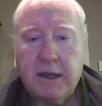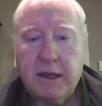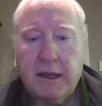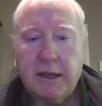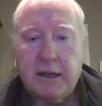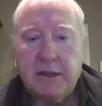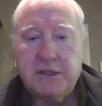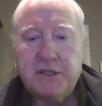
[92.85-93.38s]

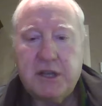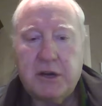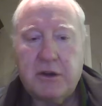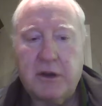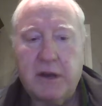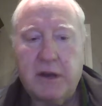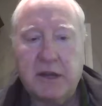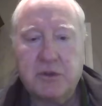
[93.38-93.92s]

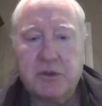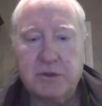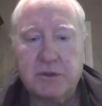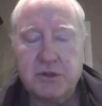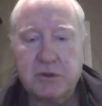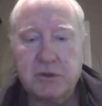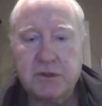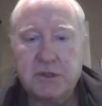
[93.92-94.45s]
Integra Natural
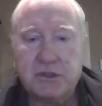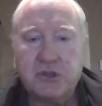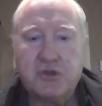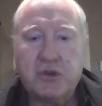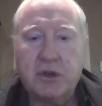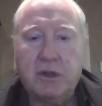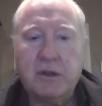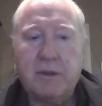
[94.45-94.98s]
Resources
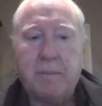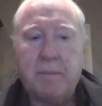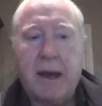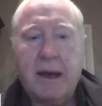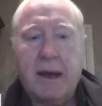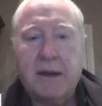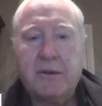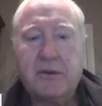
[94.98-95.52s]
drilled
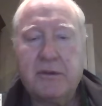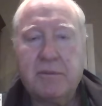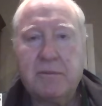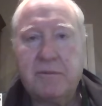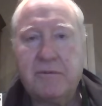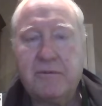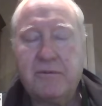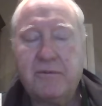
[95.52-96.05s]
about
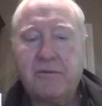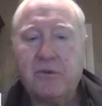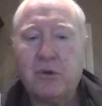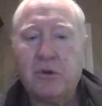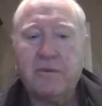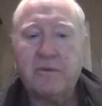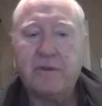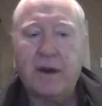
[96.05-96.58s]
400
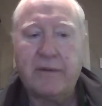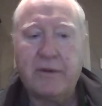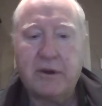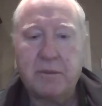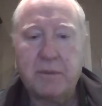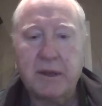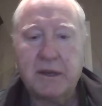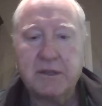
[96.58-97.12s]
or
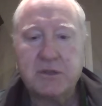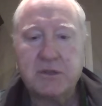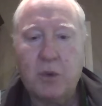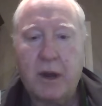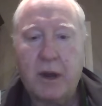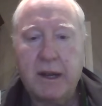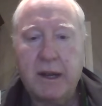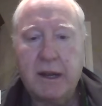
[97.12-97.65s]
500 meters
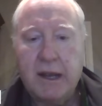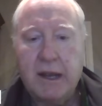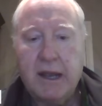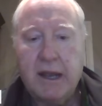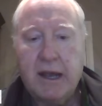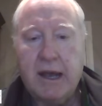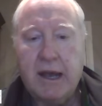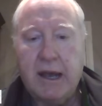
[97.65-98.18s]
away,
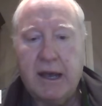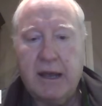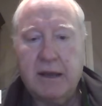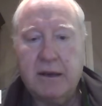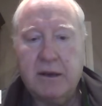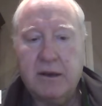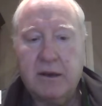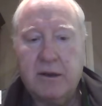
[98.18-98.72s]

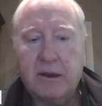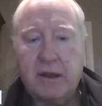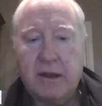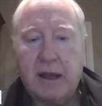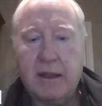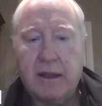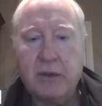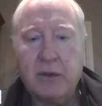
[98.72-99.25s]
and
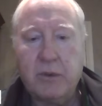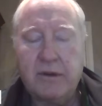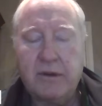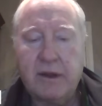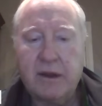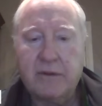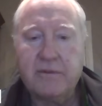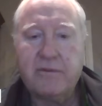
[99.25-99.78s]
they went
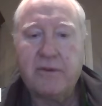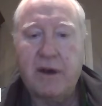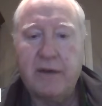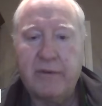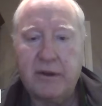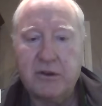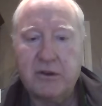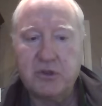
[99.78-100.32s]
down to
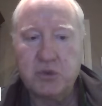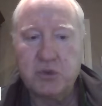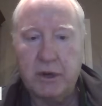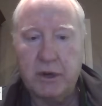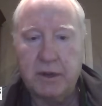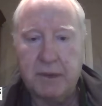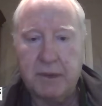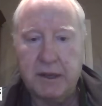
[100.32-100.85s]

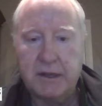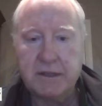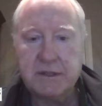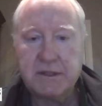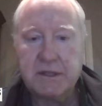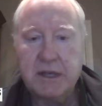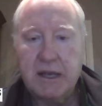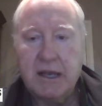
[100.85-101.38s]
520
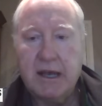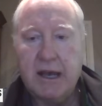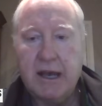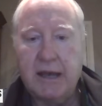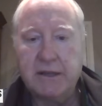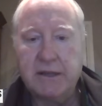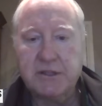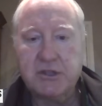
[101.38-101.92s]
meters
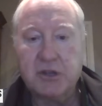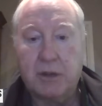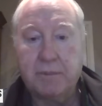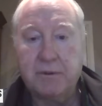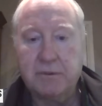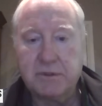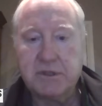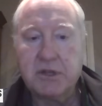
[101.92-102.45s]
and
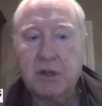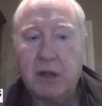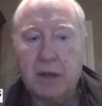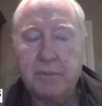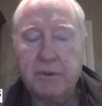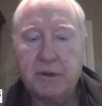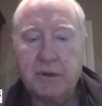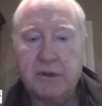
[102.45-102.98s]
stopped. It was still
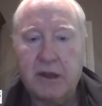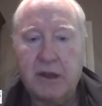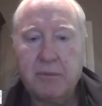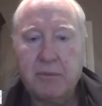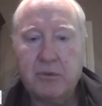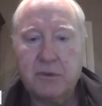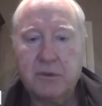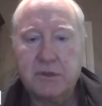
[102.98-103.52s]
open at
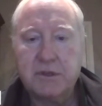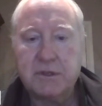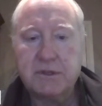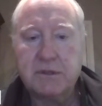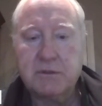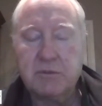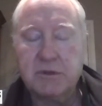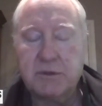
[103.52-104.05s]
depth, which
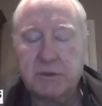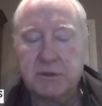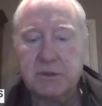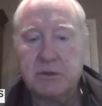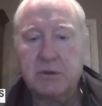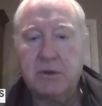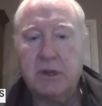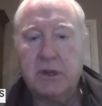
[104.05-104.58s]
was
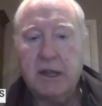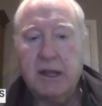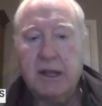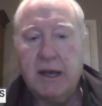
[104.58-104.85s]
good.